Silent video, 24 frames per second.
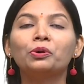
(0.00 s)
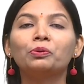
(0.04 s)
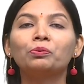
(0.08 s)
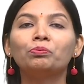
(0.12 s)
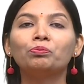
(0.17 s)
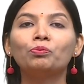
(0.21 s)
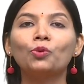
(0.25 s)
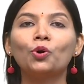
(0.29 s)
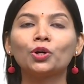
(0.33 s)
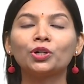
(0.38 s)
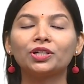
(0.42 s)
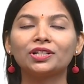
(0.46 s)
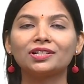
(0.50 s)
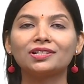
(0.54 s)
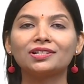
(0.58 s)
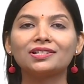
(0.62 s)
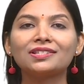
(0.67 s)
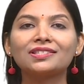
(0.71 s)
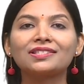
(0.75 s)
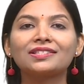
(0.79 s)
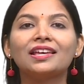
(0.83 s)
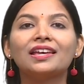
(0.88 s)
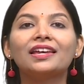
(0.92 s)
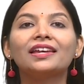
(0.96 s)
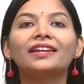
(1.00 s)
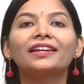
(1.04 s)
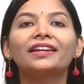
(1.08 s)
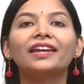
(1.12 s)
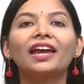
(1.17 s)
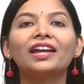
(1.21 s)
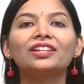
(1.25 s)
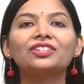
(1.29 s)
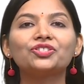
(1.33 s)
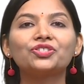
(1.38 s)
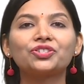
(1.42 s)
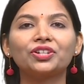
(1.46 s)
motors
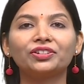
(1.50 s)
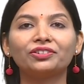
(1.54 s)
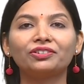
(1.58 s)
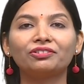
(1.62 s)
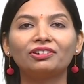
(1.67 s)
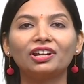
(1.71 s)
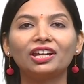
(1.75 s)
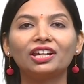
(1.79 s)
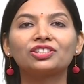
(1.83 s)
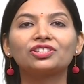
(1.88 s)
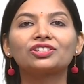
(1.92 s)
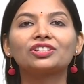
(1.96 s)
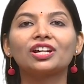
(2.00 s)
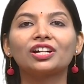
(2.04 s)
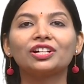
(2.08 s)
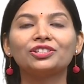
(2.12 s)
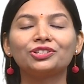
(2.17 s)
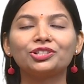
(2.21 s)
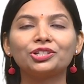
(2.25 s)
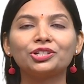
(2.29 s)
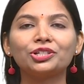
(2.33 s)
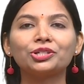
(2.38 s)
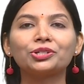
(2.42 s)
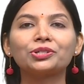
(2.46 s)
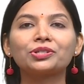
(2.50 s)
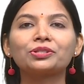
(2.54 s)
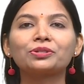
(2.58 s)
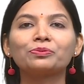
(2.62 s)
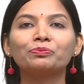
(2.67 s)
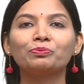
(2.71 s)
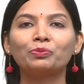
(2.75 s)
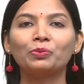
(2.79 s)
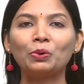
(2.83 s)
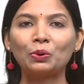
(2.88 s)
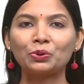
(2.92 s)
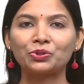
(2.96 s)
can generate continuous
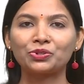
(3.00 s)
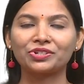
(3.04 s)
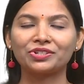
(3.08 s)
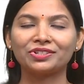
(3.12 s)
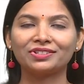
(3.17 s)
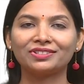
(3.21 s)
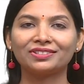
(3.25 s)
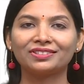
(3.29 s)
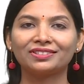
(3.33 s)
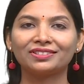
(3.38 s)
motion.